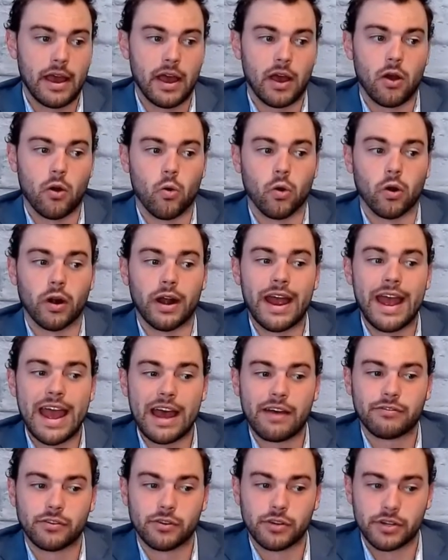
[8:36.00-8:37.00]
or
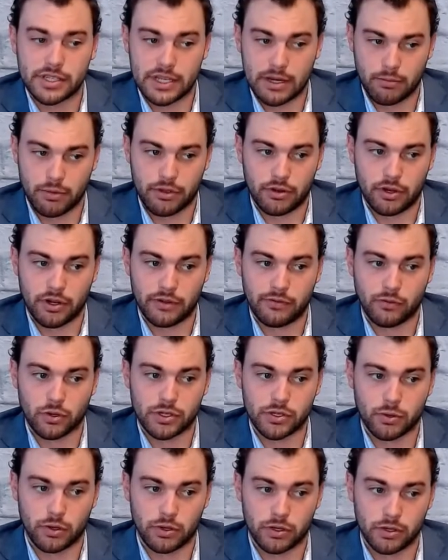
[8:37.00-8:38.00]
after December
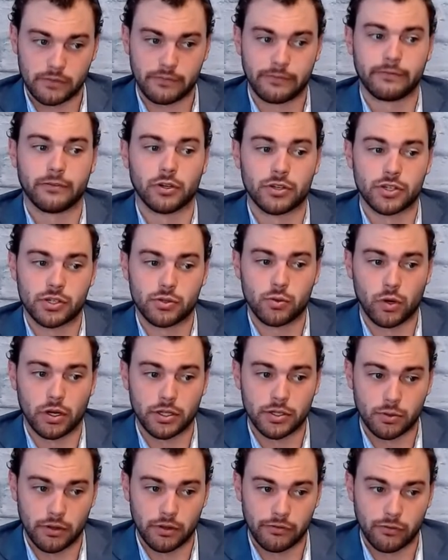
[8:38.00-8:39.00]
31st,
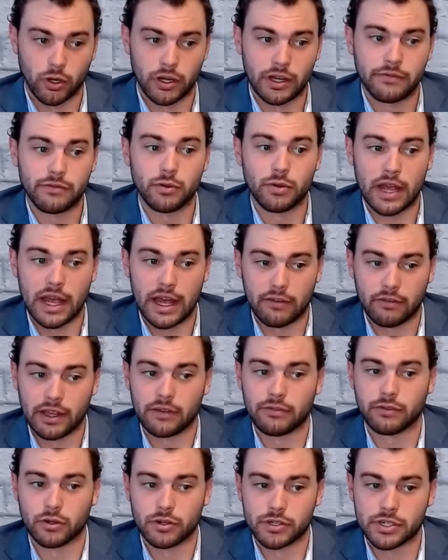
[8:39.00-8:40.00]
2024, if you have
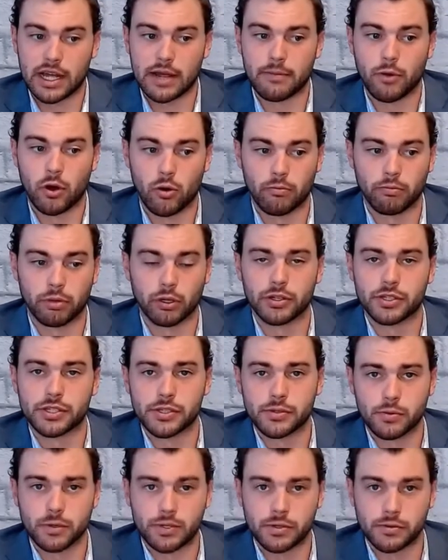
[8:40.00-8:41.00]
that first-time home
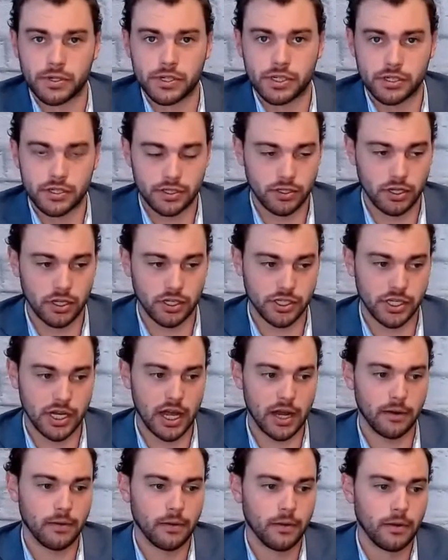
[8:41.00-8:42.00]
purchase, which we just touched on.